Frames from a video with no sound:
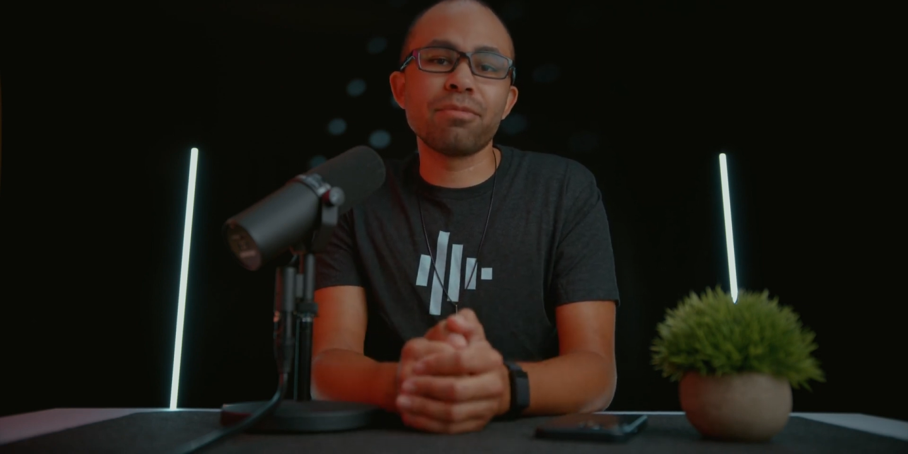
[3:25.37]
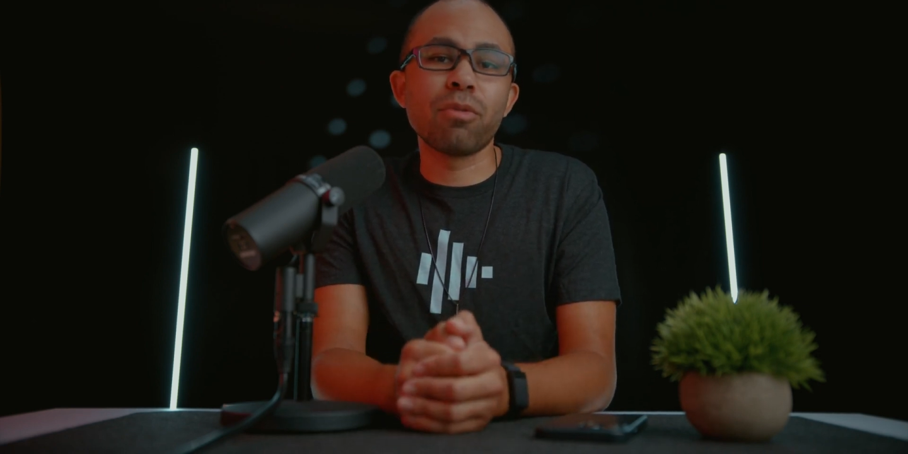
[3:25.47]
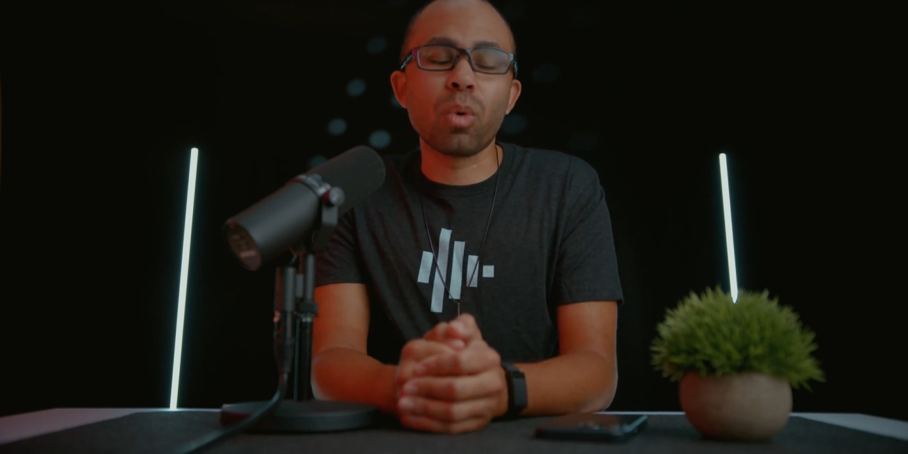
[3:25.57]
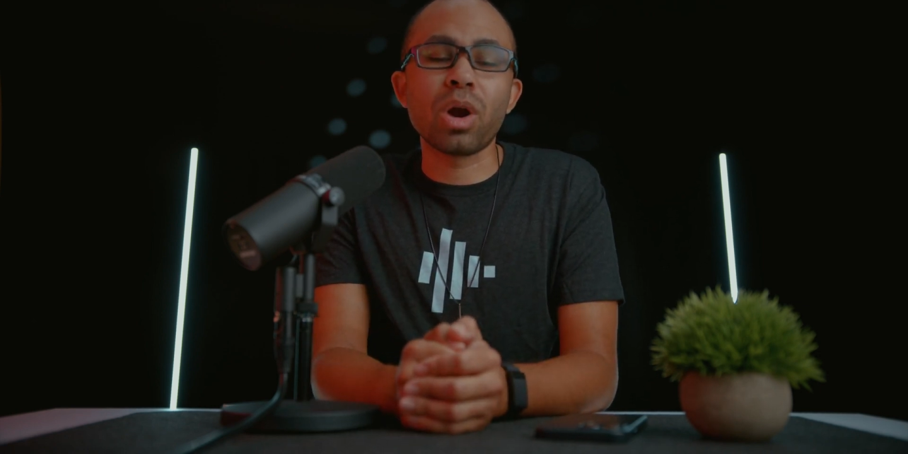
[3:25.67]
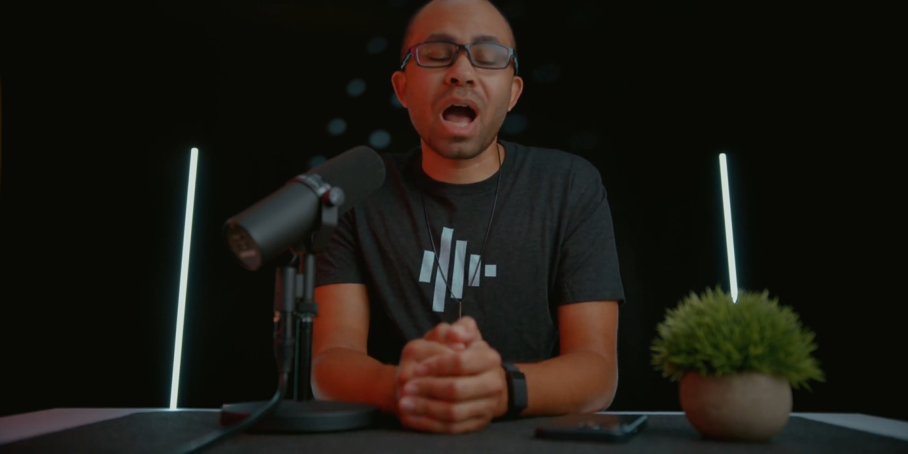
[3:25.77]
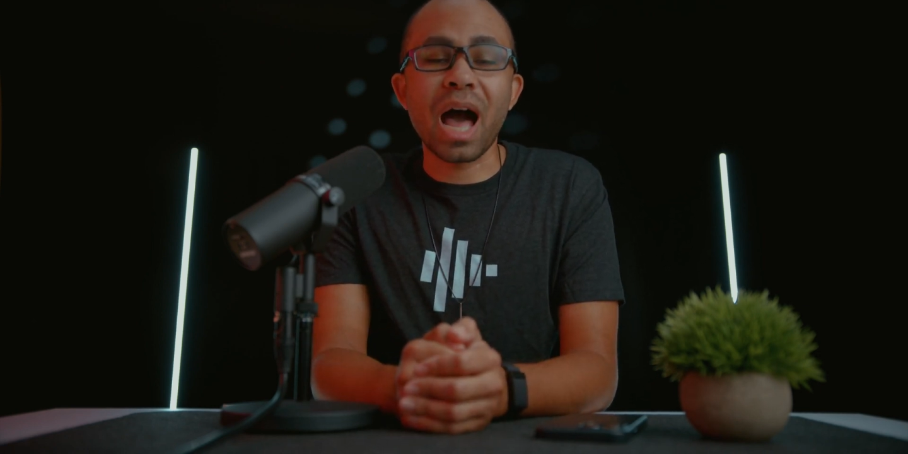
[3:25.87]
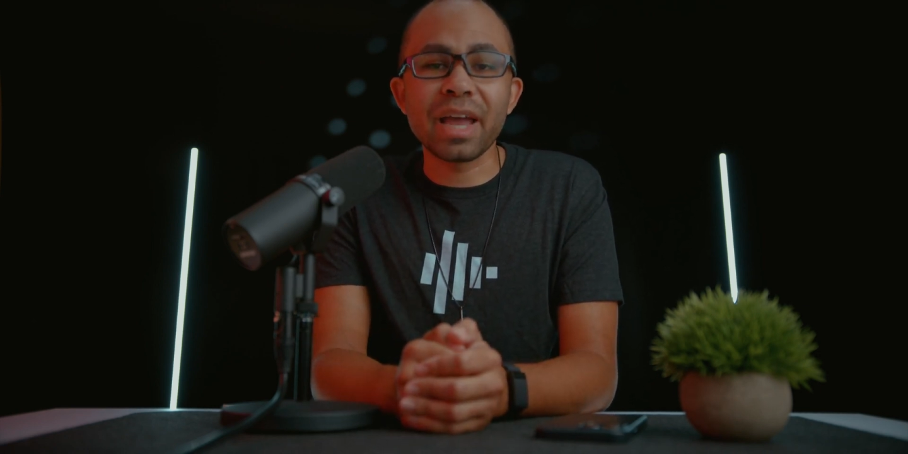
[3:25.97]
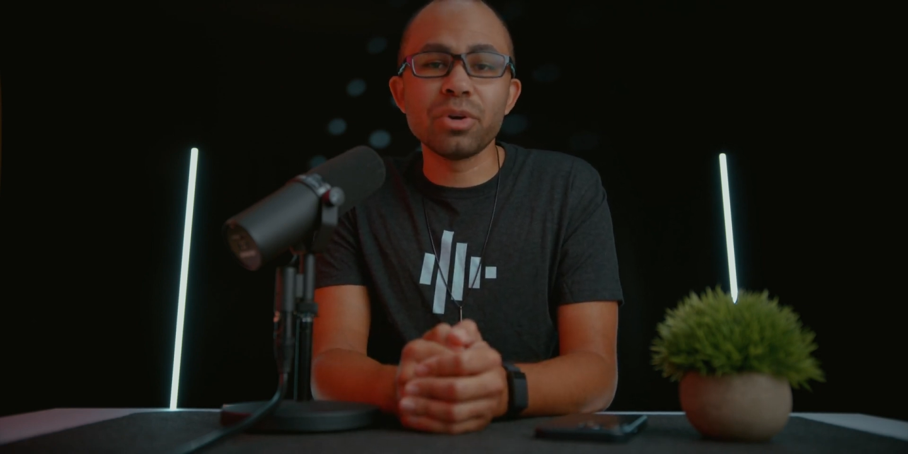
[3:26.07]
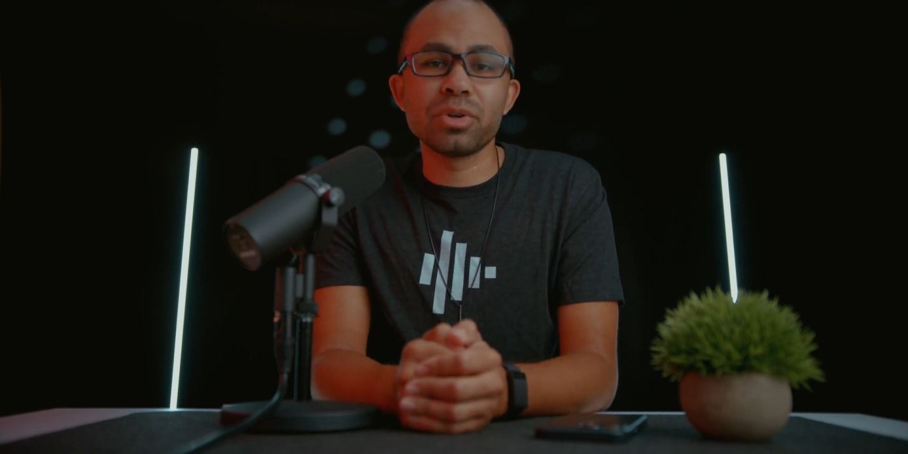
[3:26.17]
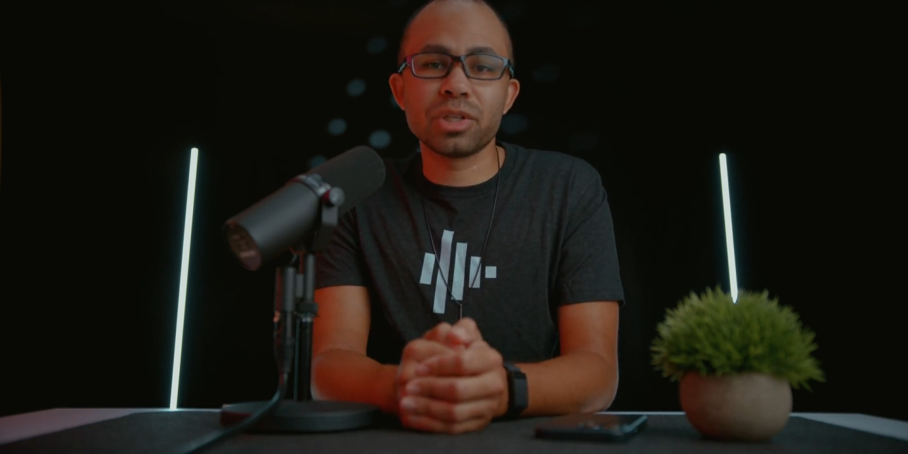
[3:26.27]
for
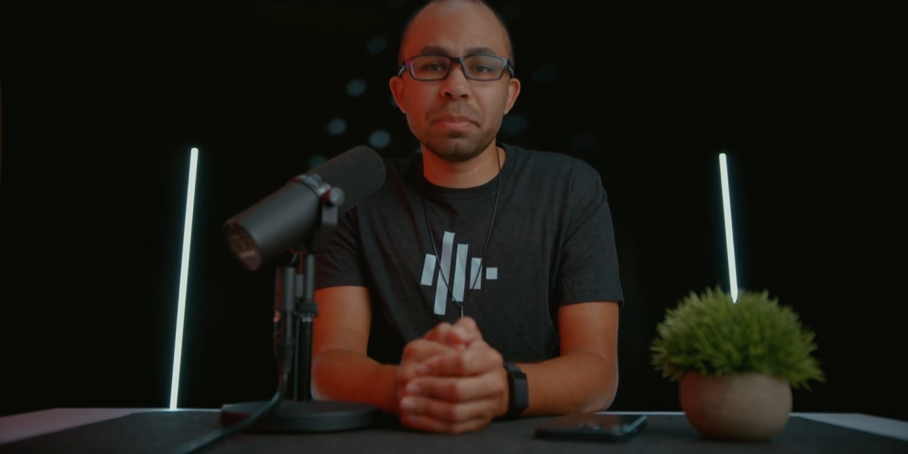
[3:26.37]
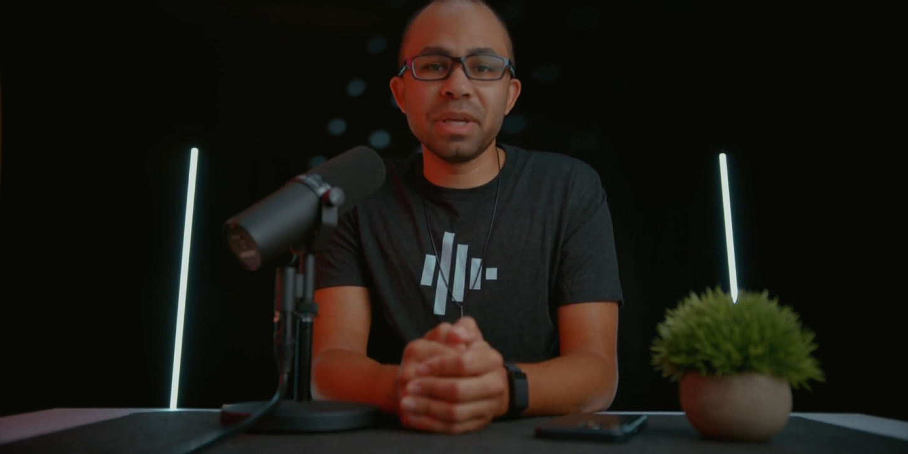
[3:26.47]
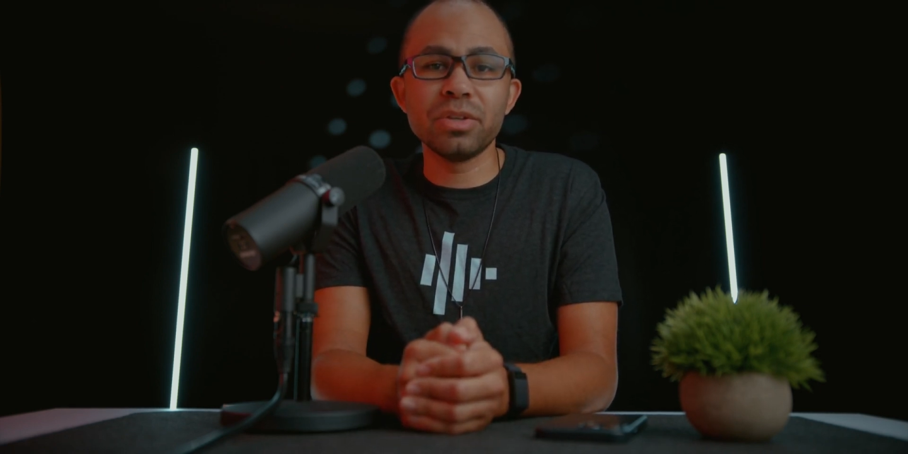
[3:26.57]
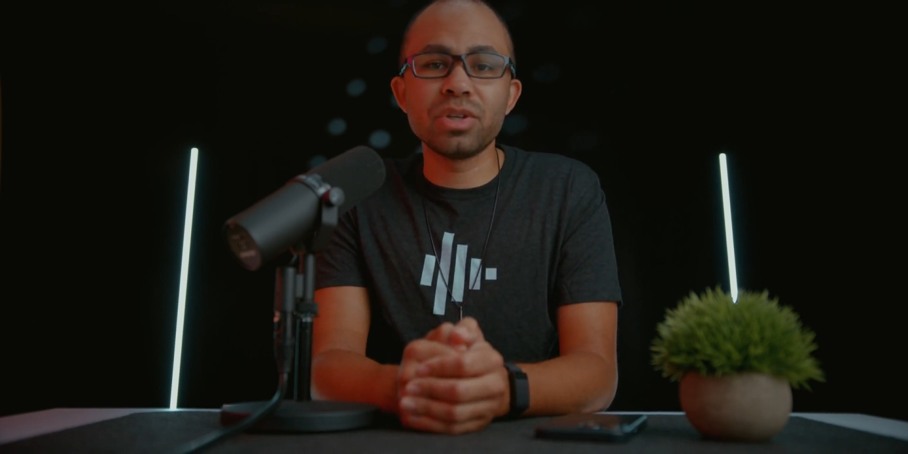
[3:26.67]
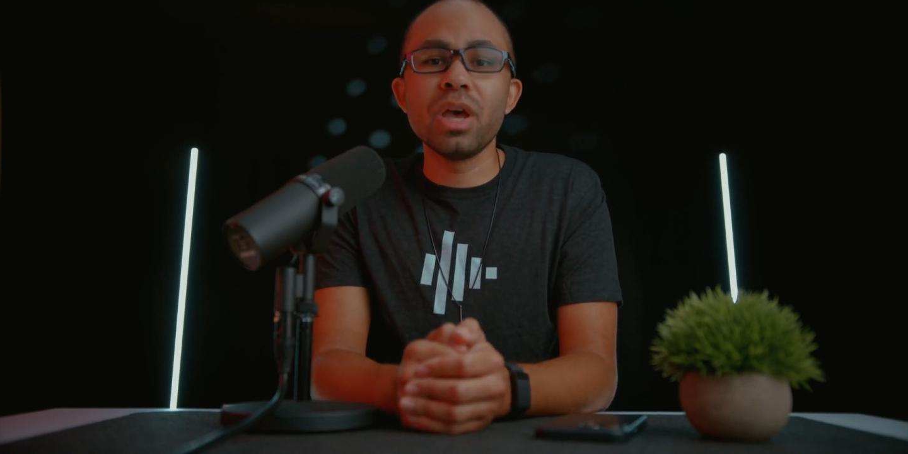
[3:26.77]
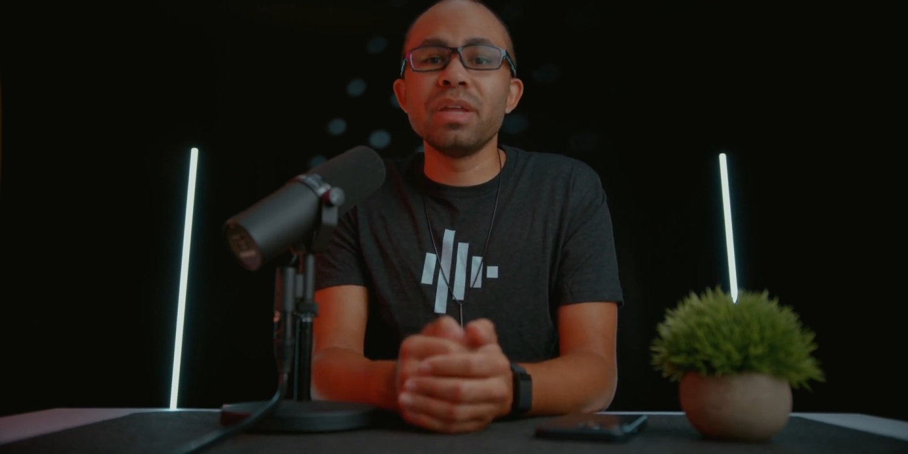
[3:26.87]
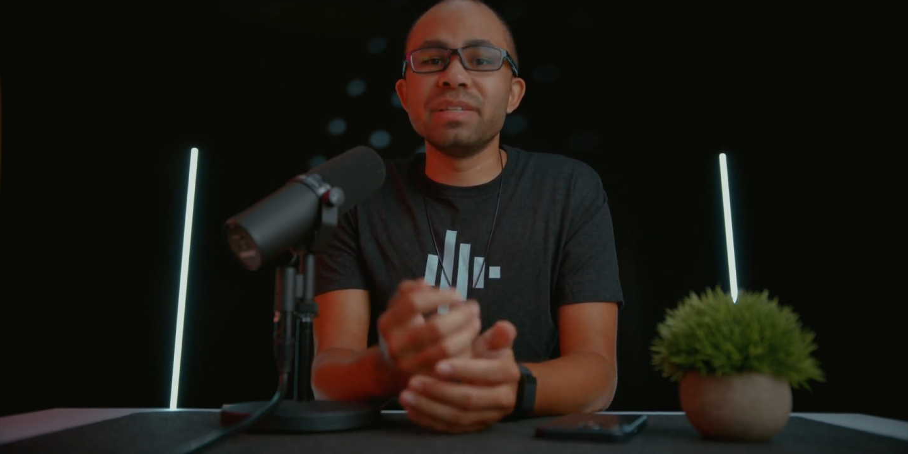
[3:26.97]
higher speeds